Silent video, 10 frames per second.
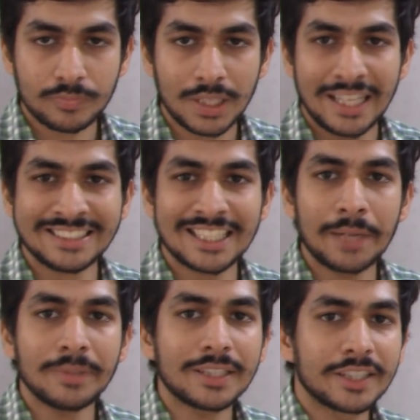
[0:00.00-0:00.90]

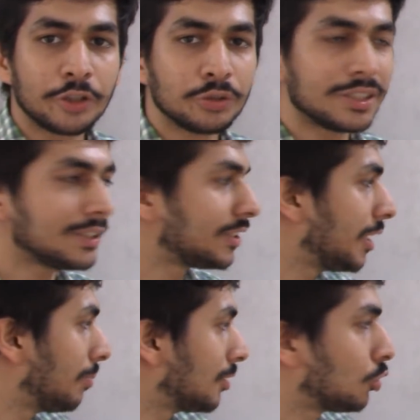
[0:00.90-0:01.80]
enzyme that reduces three
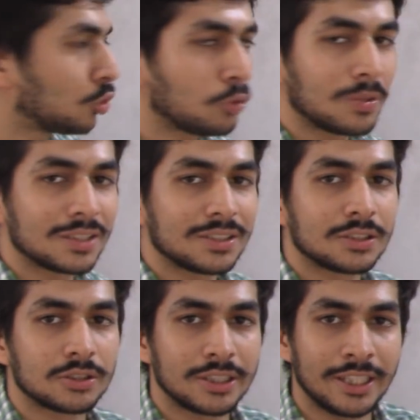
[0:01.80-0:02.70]
plus to two plus
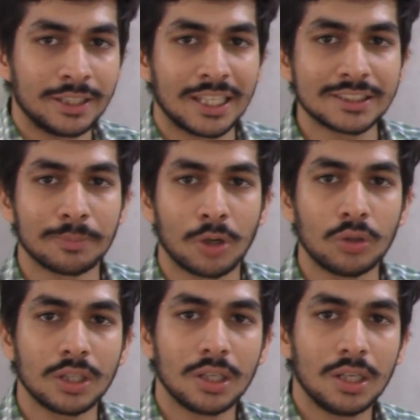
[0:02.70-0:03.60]
is in less
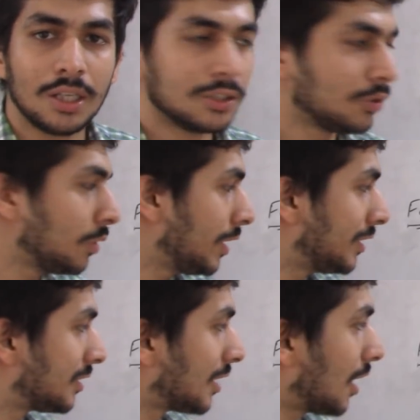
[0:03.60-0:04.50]
amount, so
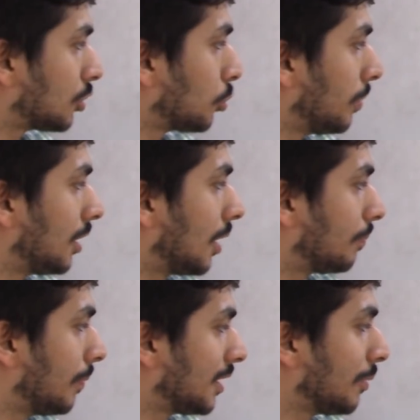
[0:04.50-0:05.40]
it starts to build
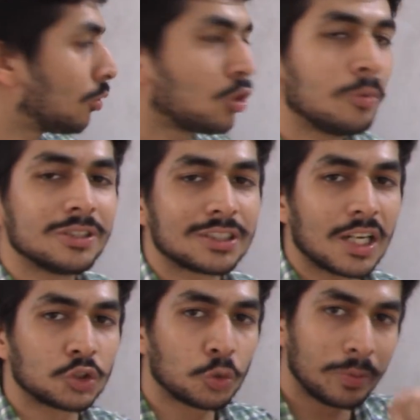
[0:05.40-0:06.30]
up, methemoglobin
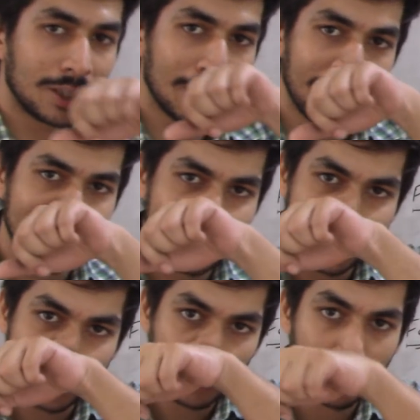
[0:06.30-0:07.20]
starts to build up, and
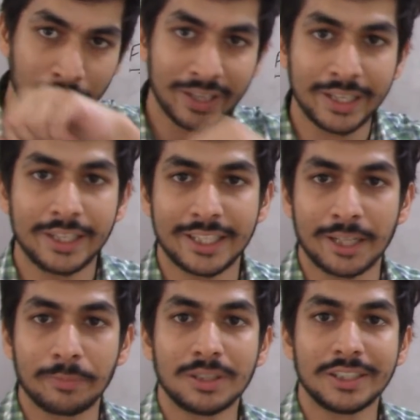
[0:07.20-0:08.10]
leads to a very
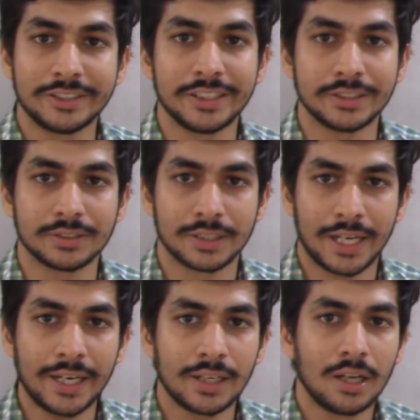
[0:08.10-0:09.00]
terrible disease,
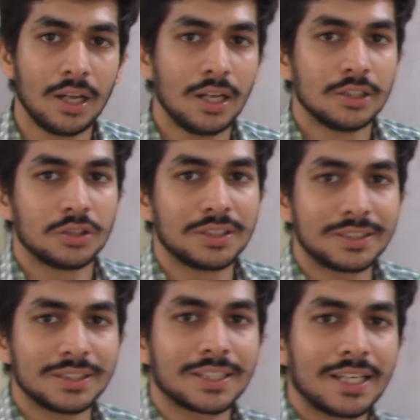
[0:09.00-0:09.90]
right? So
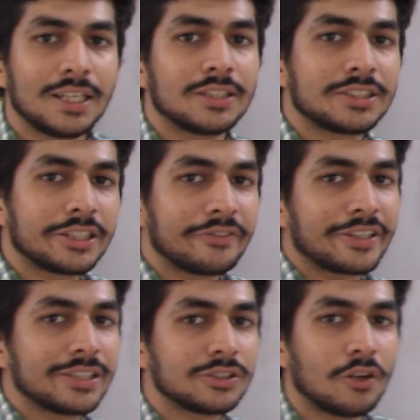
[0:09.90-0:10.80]
this is again a
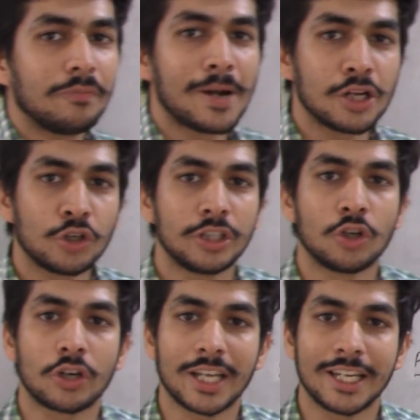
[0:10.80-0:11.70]
significance of
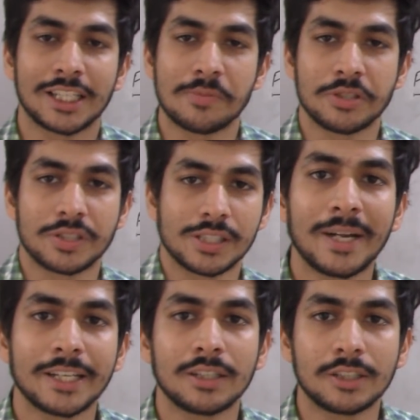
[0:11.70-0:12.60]
bioinorganic chemistry, the
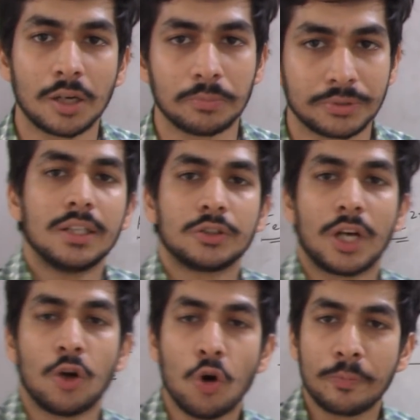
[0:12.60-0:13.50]
medical terms. So
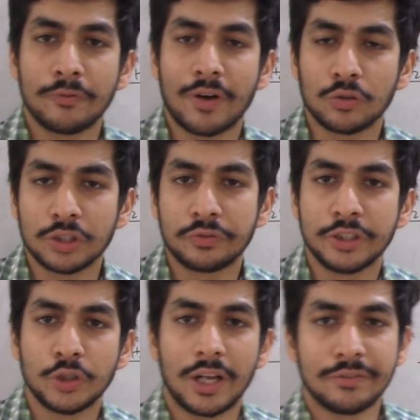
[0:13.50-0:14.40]
I hope you found this
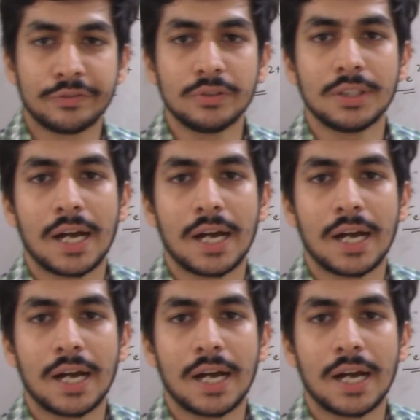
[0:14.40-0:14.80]
video helpful,